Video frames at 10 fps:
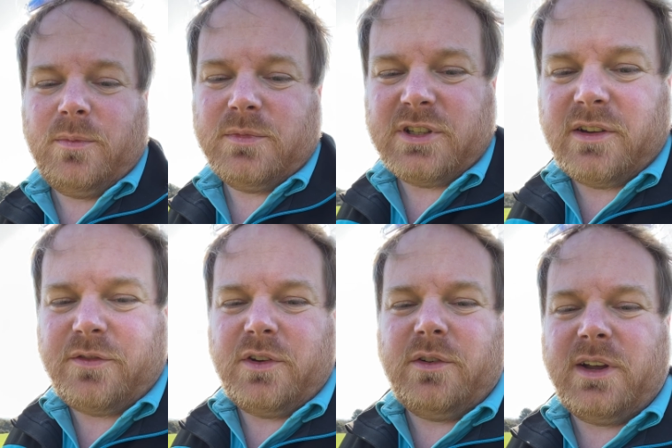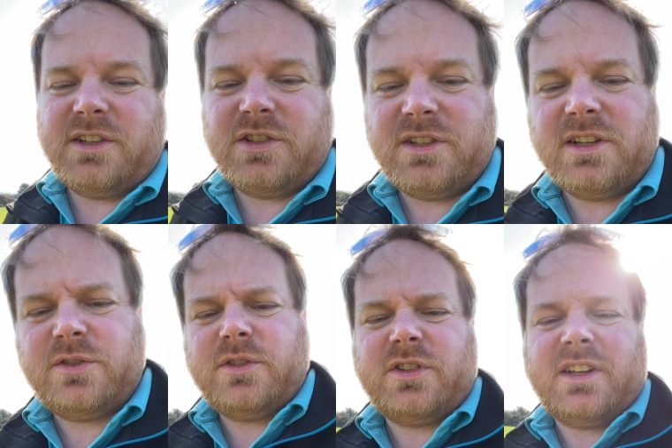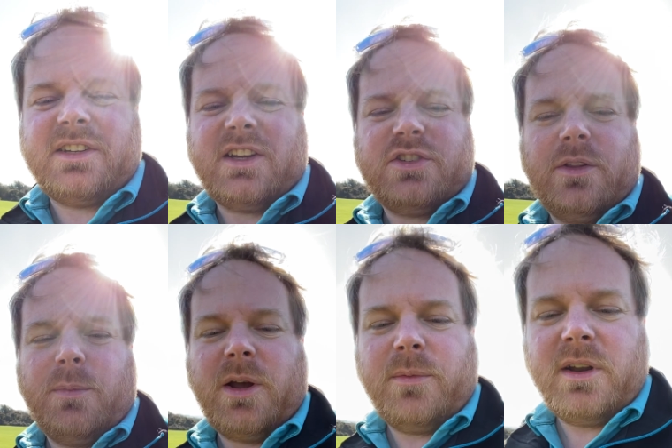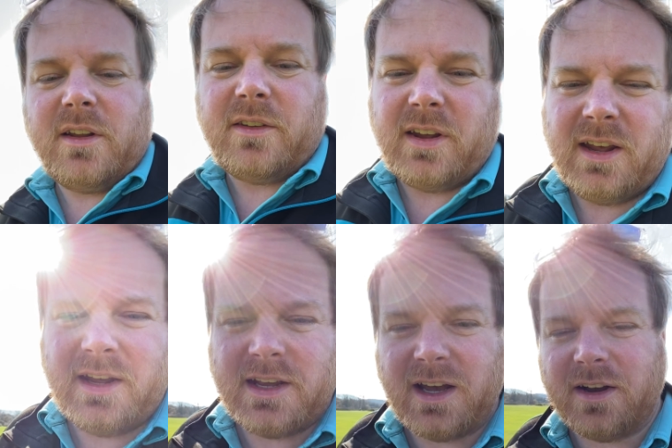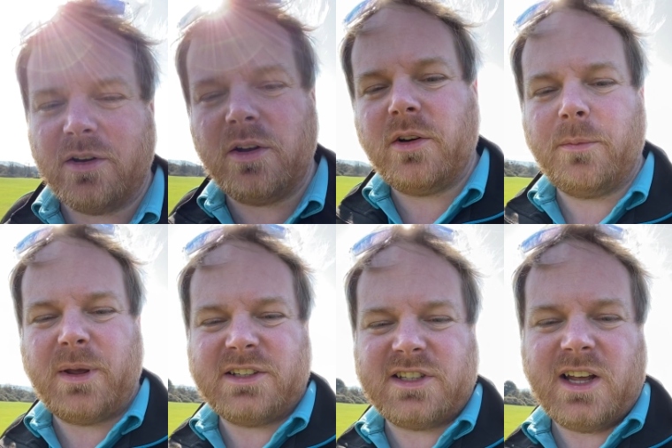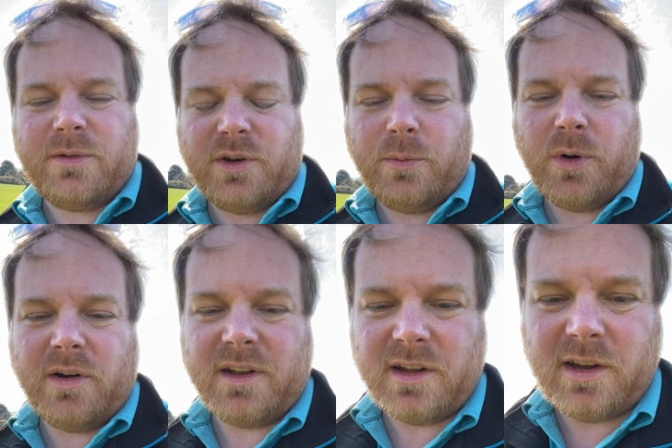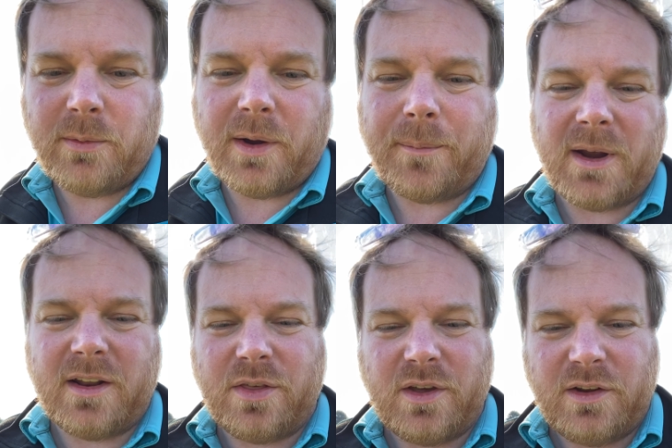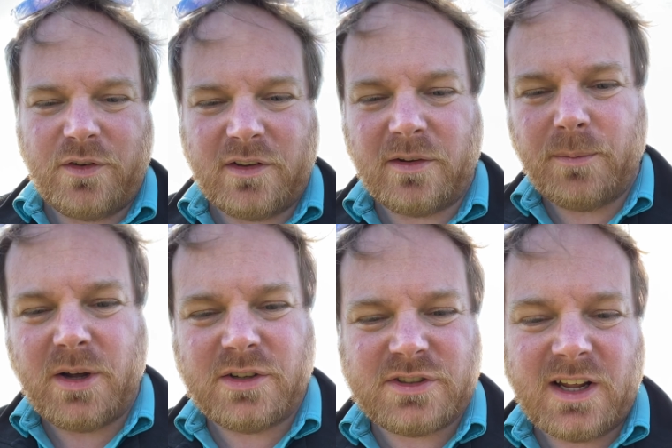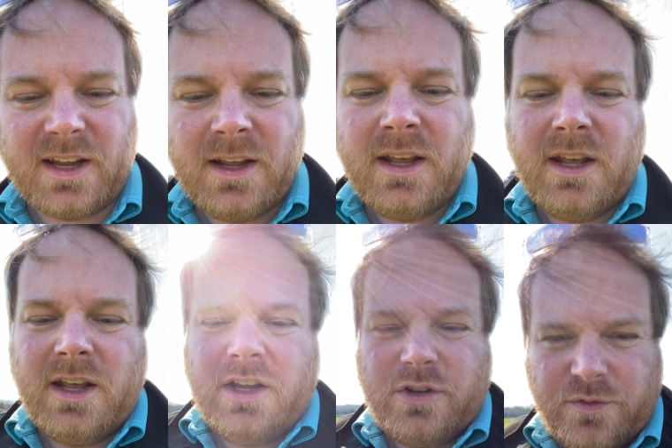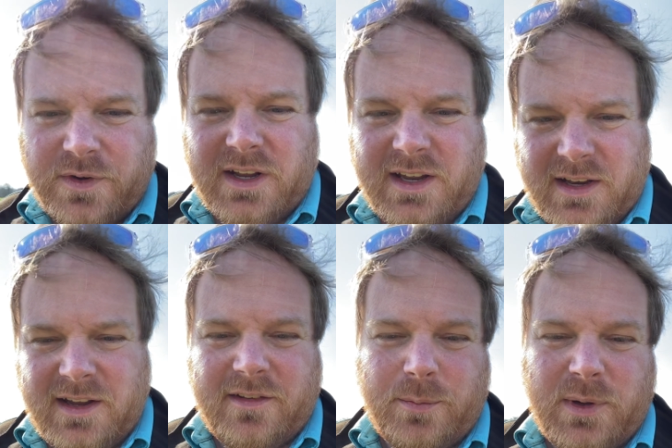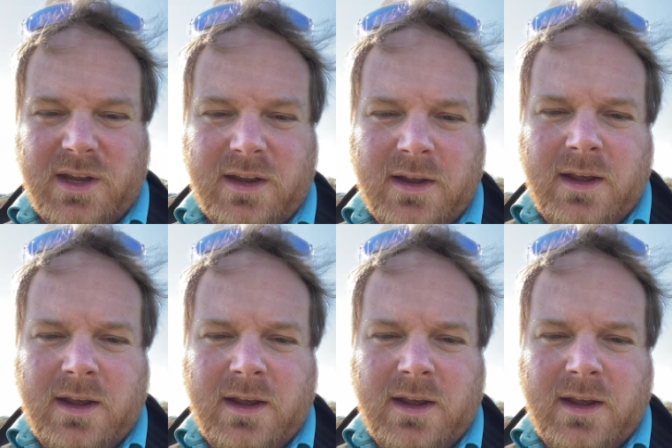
So if you're entered into a transaction at the moment, it's going on a bit slow and you're worried that you won't make the 31st of March day, you really need to be